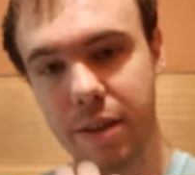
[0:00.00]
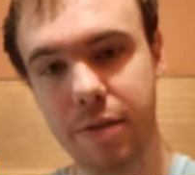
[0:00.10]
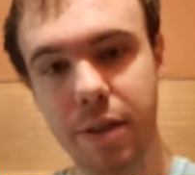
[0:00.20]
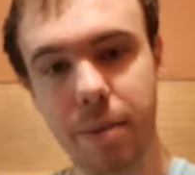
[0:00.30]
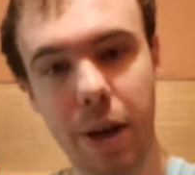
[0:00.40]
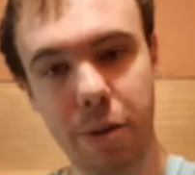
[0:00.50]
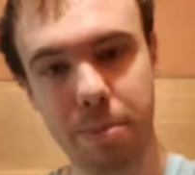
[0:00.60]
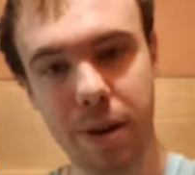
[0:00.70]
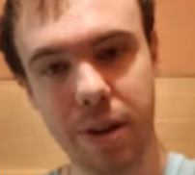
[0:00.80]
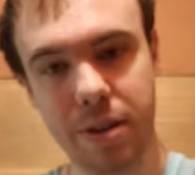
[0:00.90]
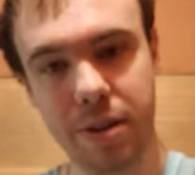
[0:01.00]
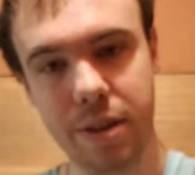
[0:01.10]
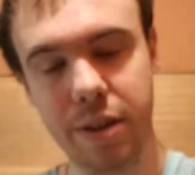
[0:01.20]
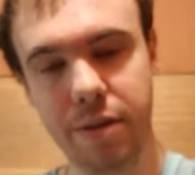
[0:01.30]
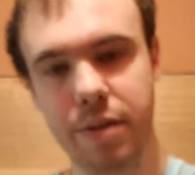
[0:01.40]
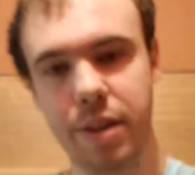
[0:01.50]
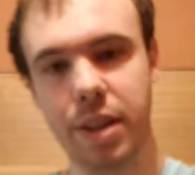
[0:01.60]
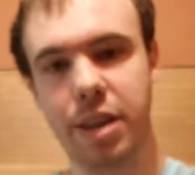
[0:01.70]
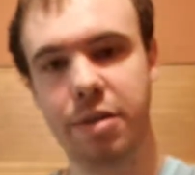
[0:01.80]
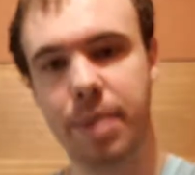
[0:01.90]
mouth parts of a
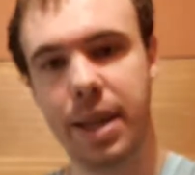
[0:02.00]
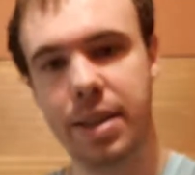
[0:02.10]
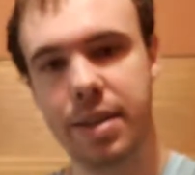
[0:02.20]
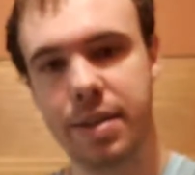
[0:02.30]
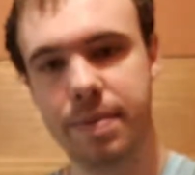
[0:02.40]
lot of mites.